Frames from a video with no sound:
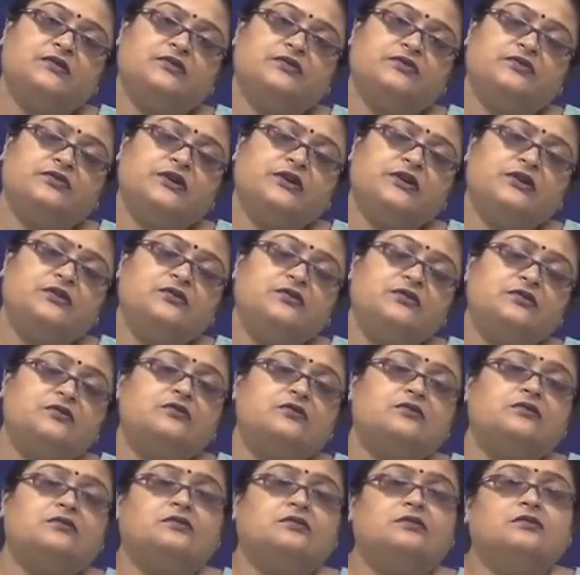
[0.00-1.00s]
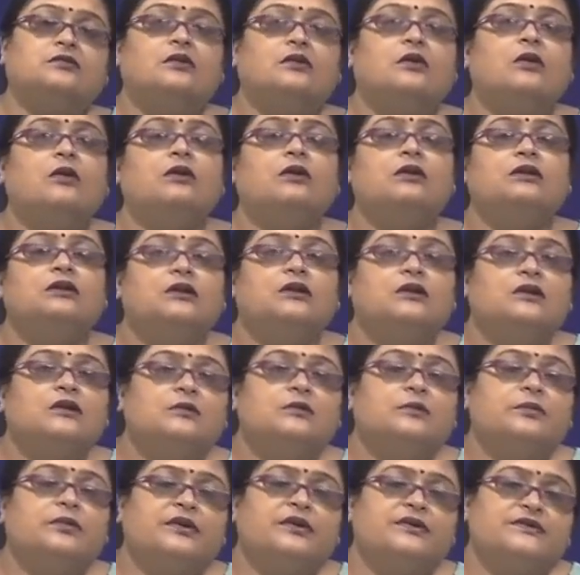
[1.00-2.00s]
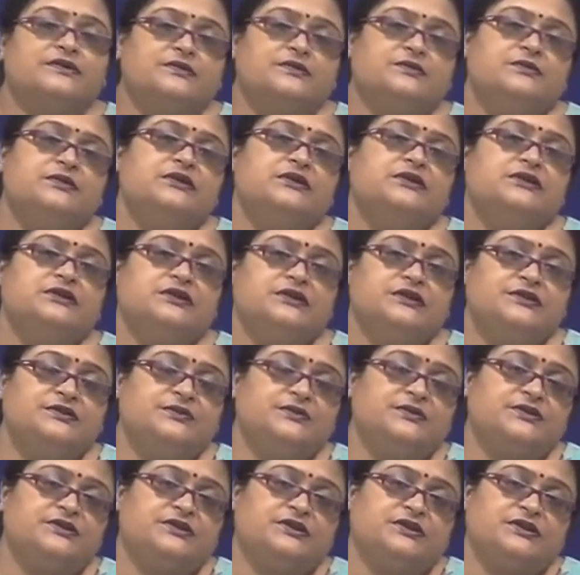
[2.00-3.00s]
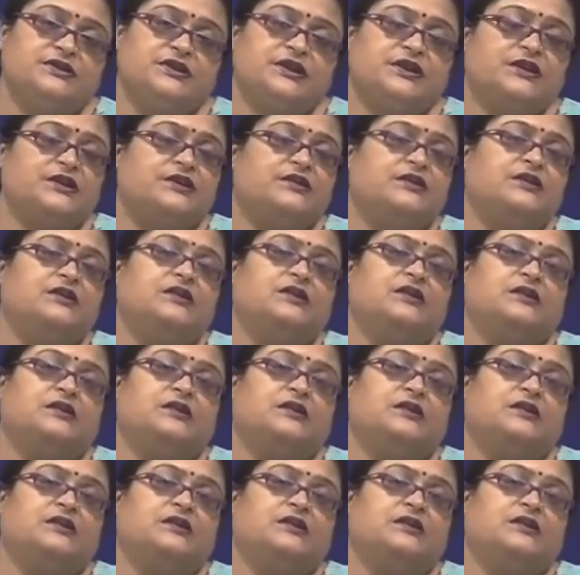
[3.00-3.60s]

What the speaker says: we know all the possibilities which are there,